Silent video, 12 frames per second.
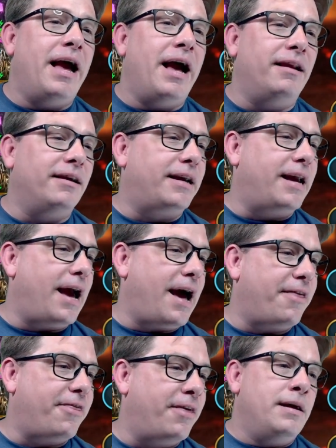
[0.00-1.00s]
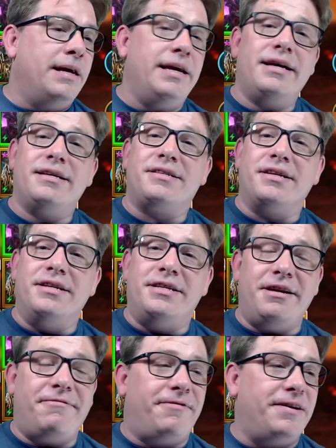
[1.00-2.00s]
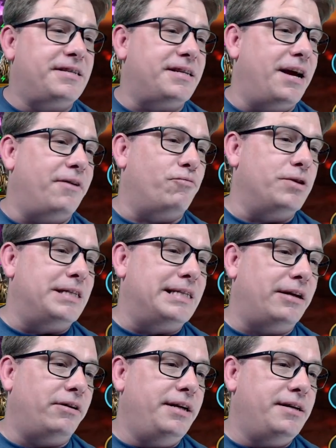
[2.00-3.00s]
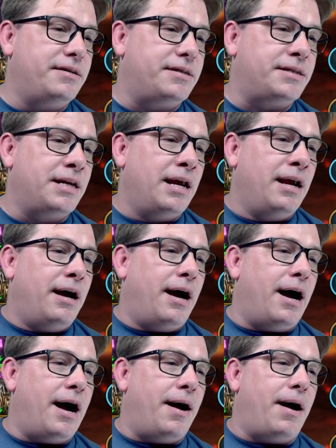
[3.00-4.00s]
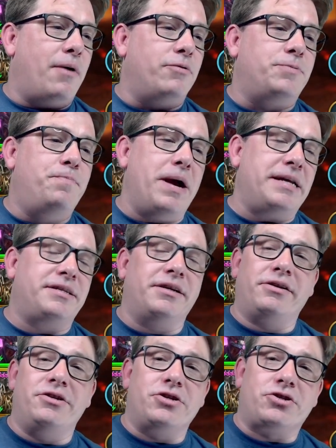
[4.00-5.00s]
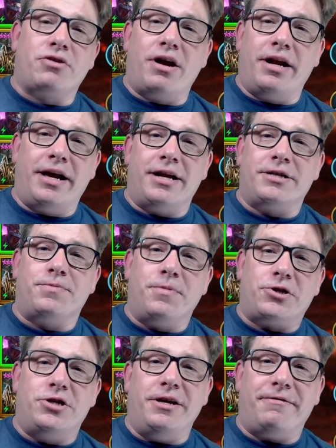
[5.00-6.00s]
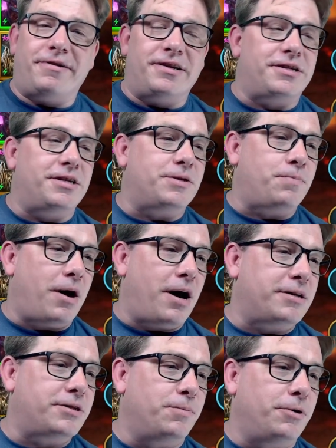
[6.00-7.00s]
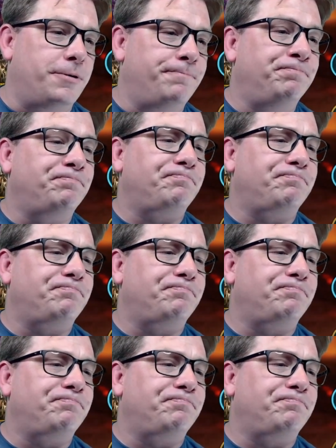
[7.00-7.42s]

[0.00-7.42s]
Helicath. He is in defense and resilience. I was basically just trying to get as much defense as possible.